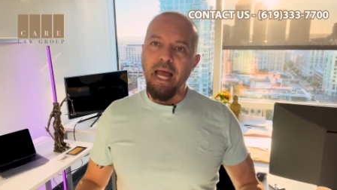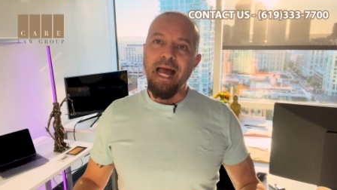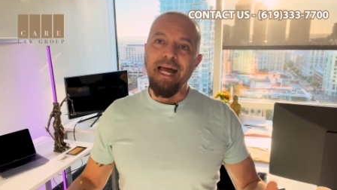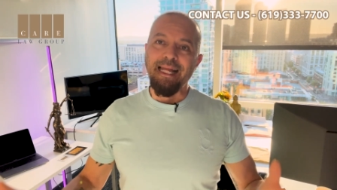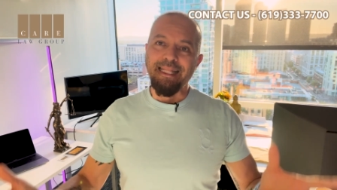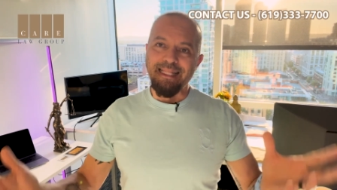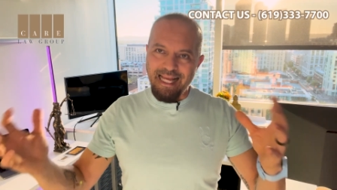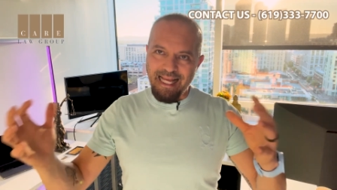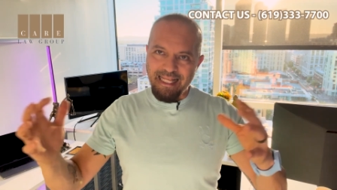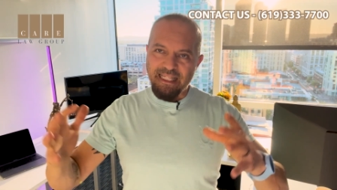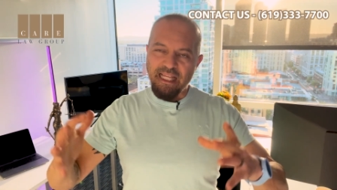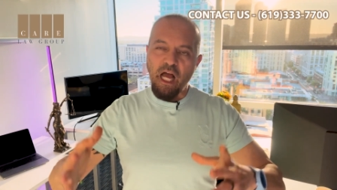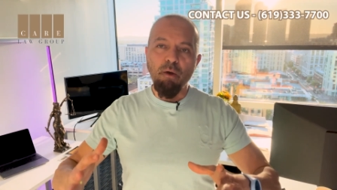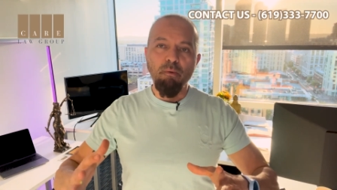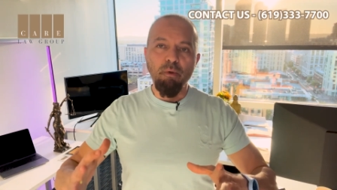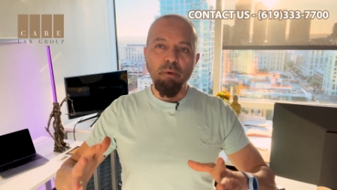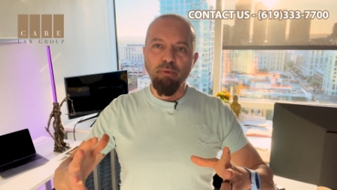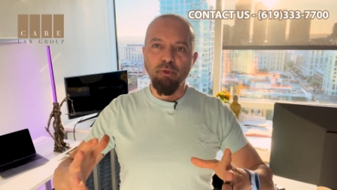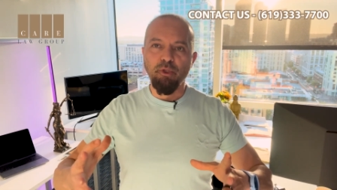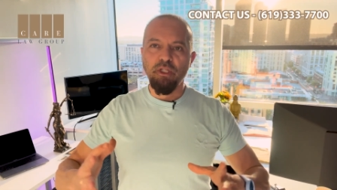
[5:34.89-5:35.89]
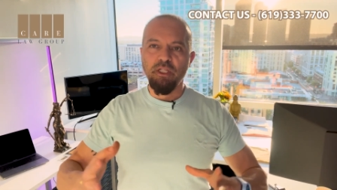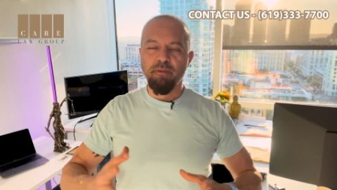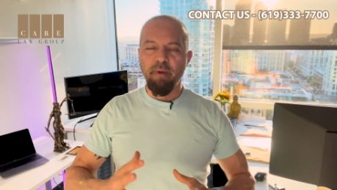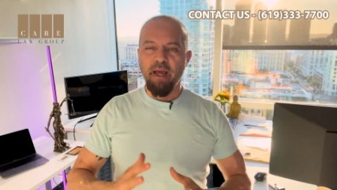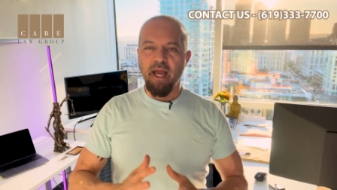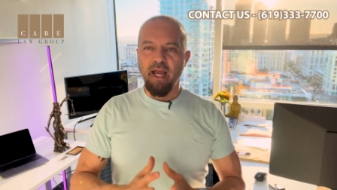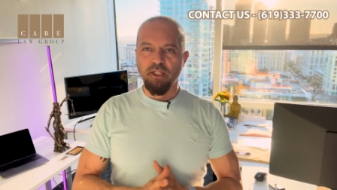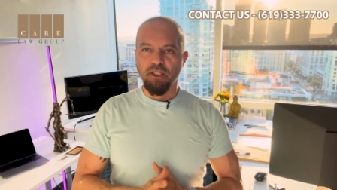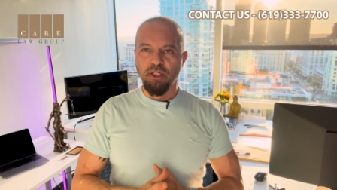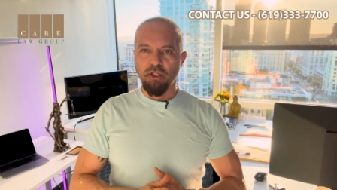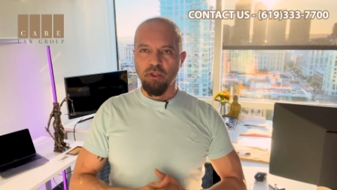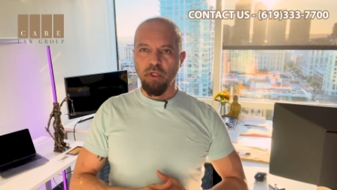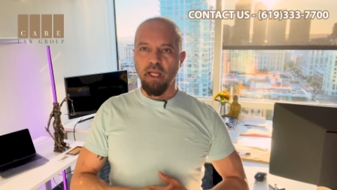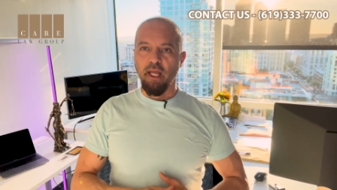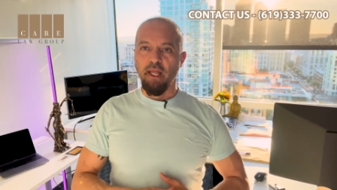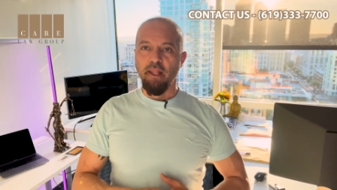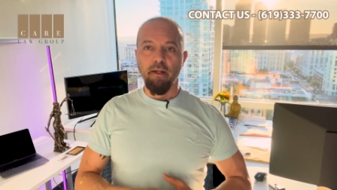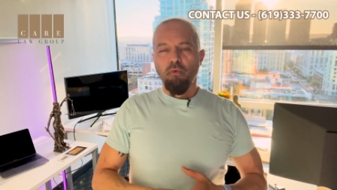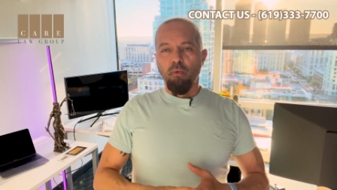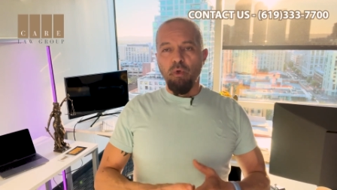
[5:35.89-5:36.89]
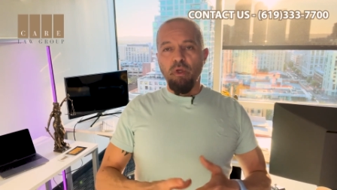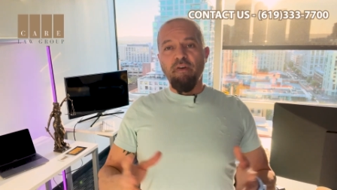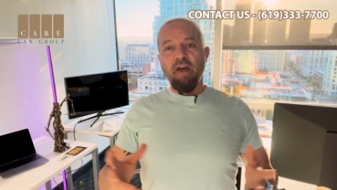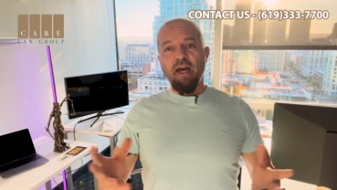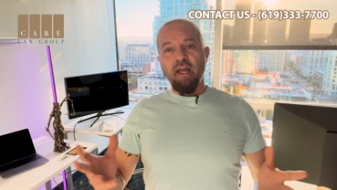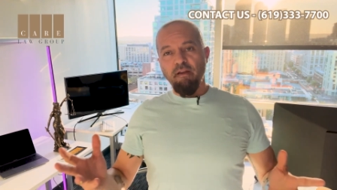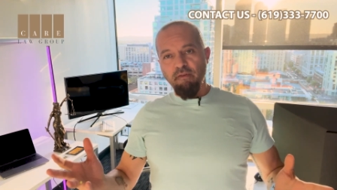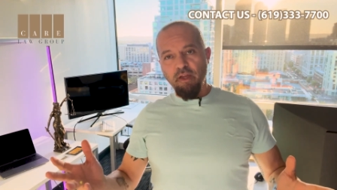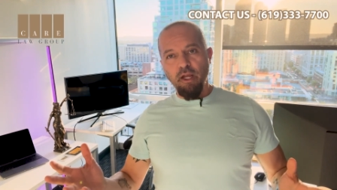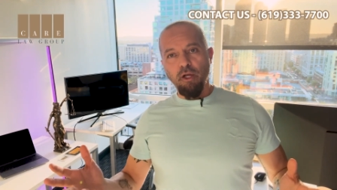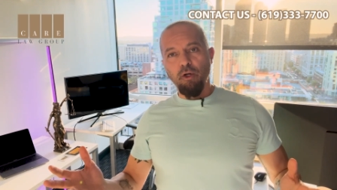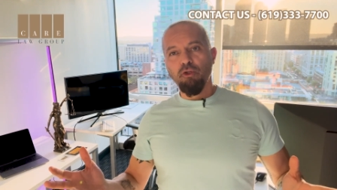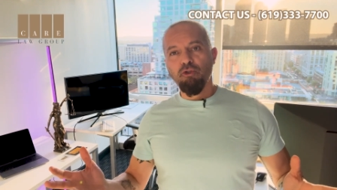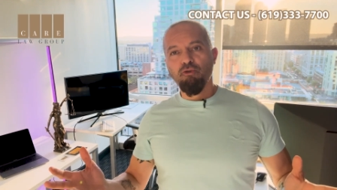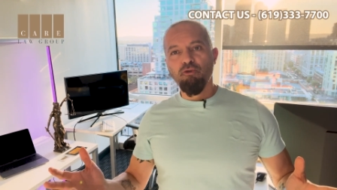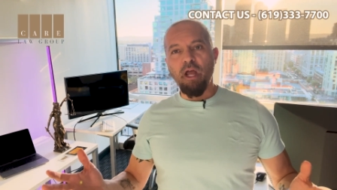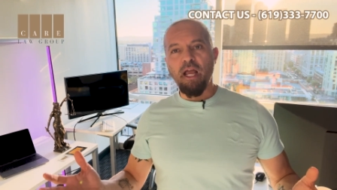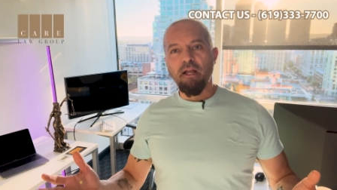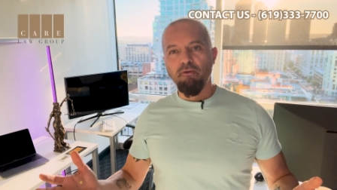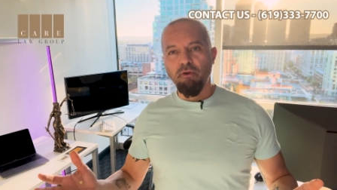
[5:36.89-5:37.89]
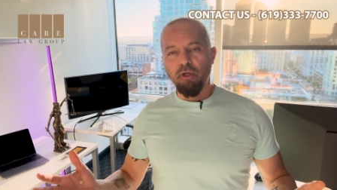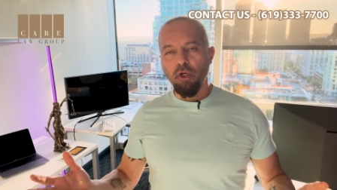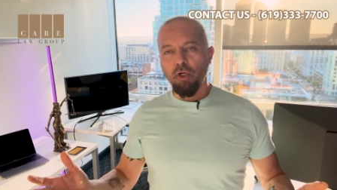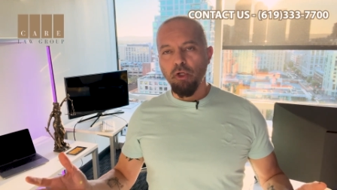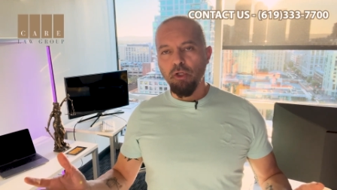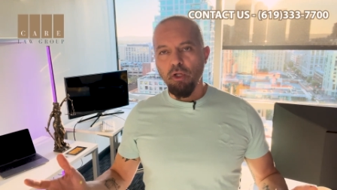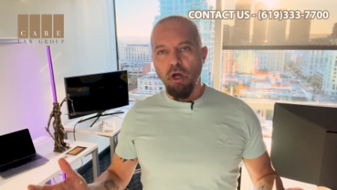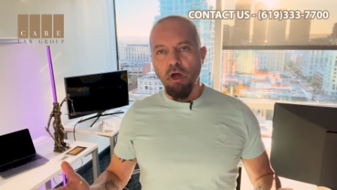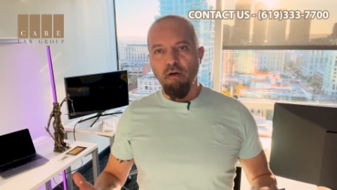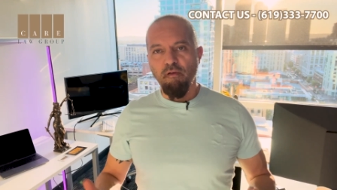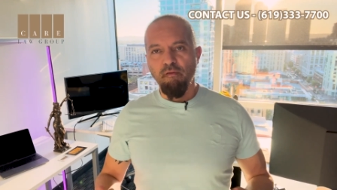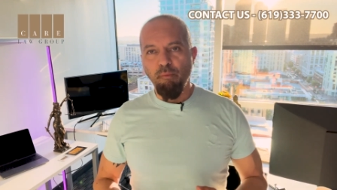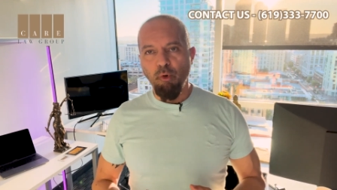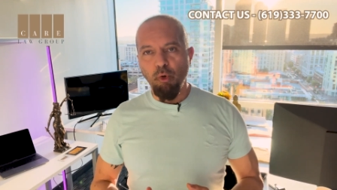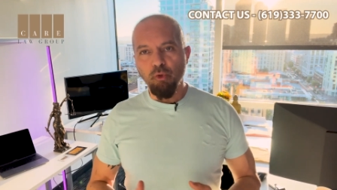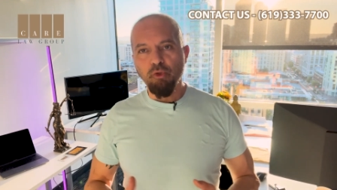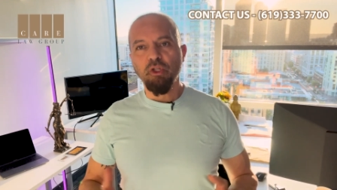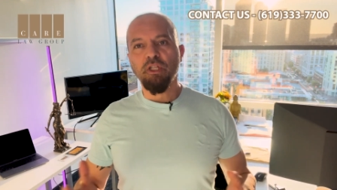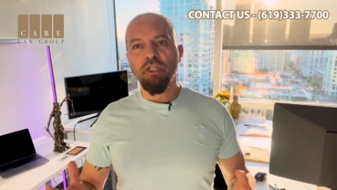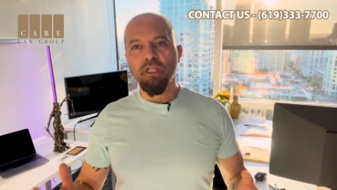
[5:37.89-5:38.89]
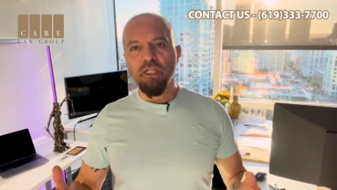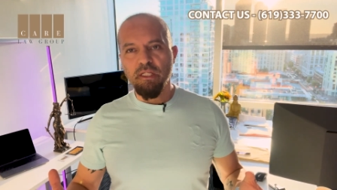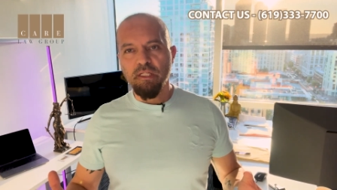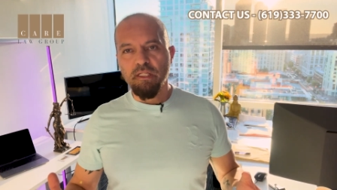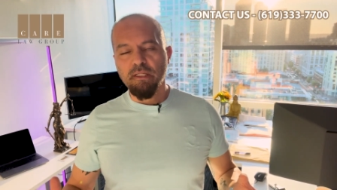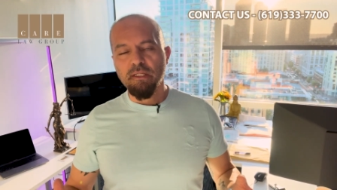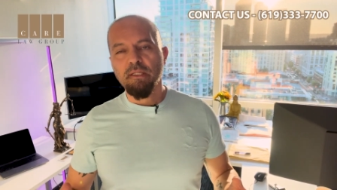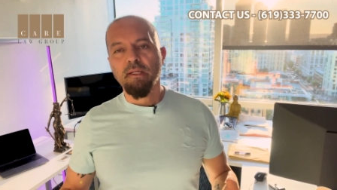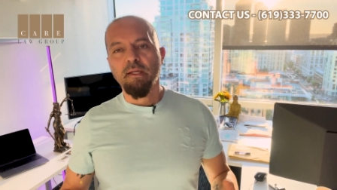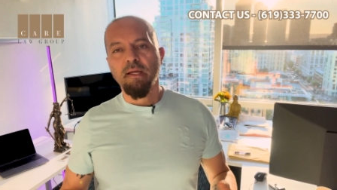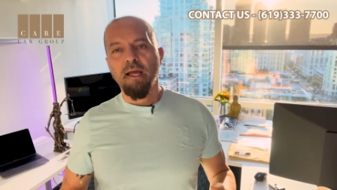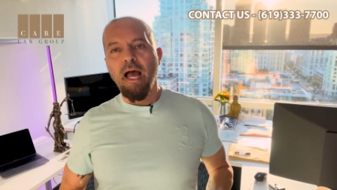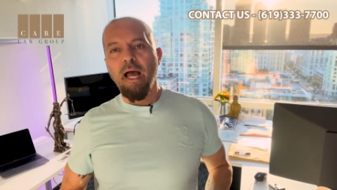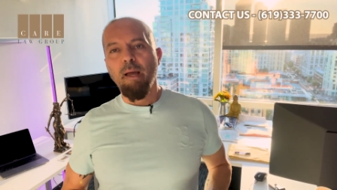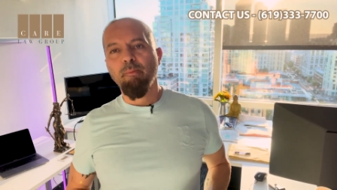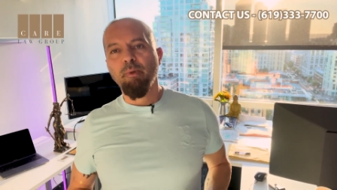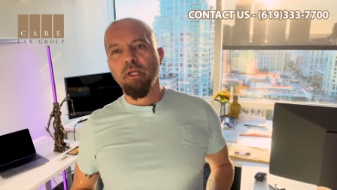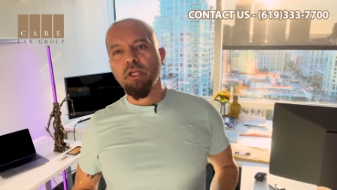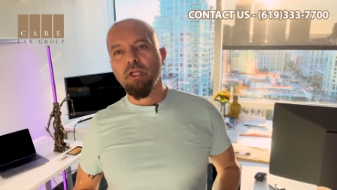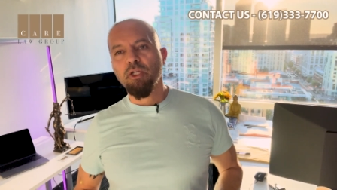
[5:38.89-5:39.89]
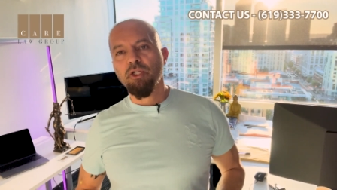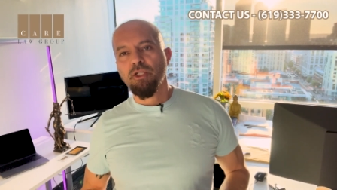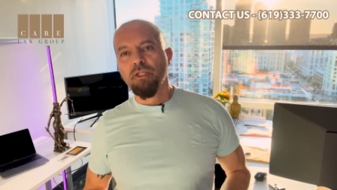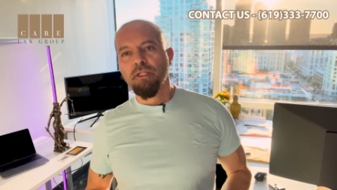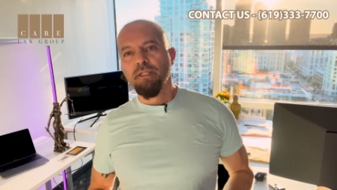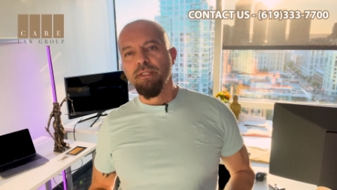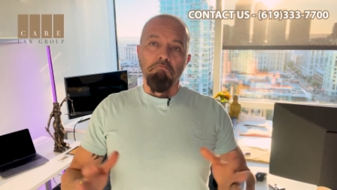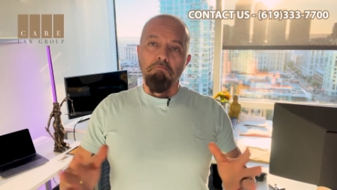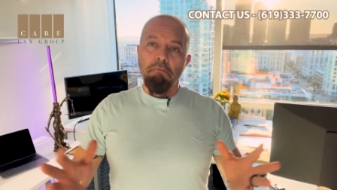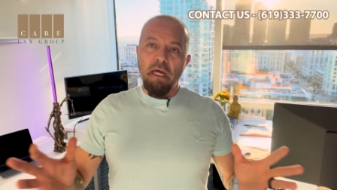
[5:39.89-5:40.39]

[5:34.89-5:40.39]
And that's how we put these packages together. We've had a very good track record of both of these applications.